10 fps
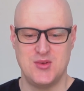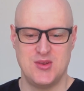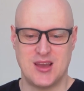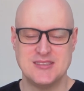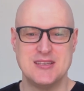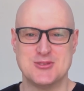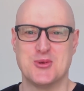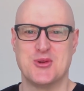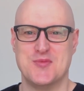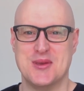I say
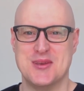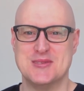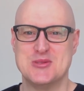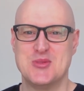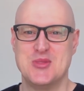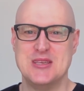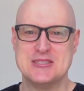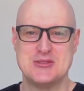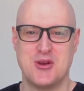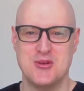sort of because
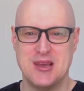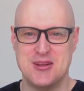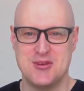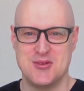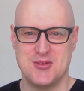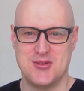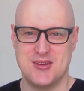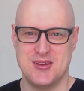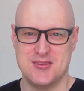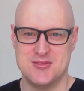these are not
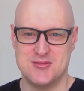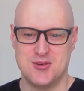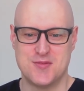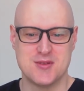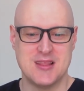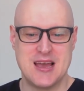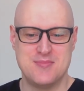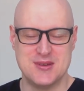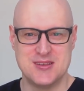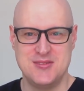
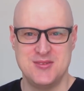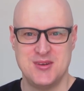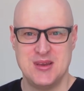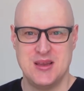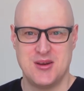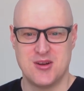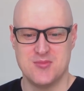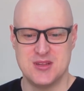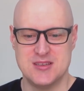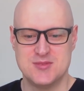overlapping
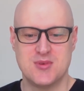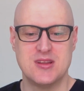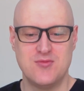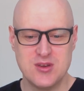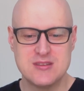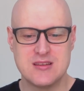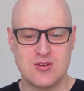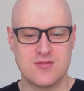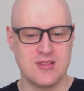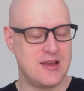harmonies, but if we did
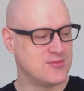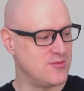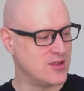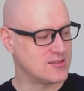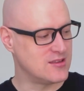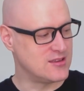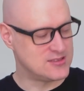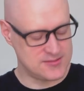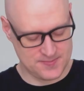overlap them like this,